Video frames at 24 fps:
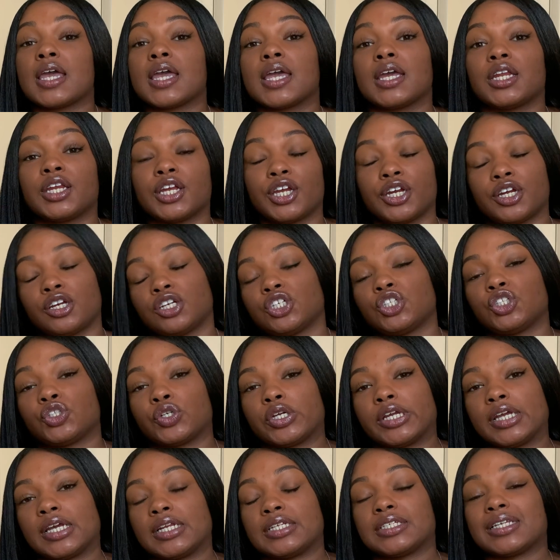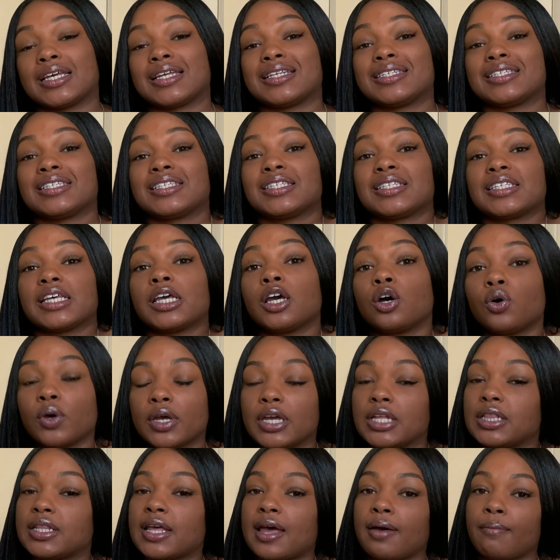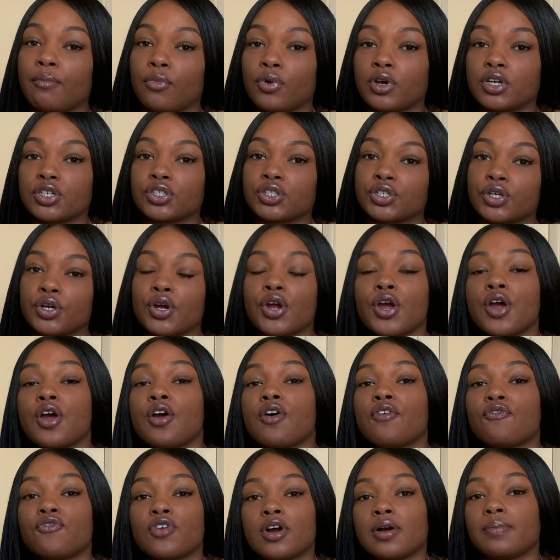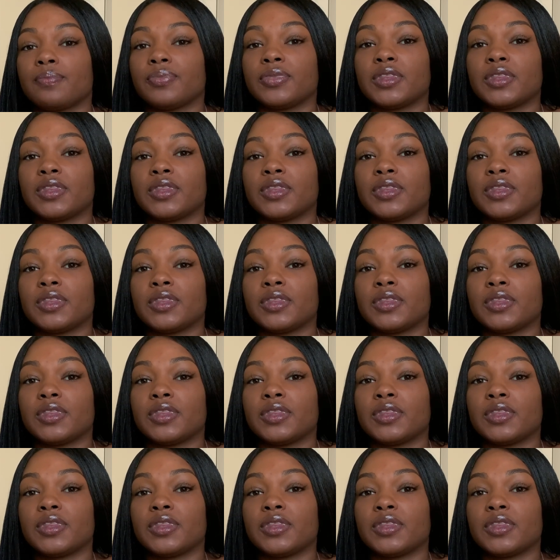and hair strands and seal in that moisture from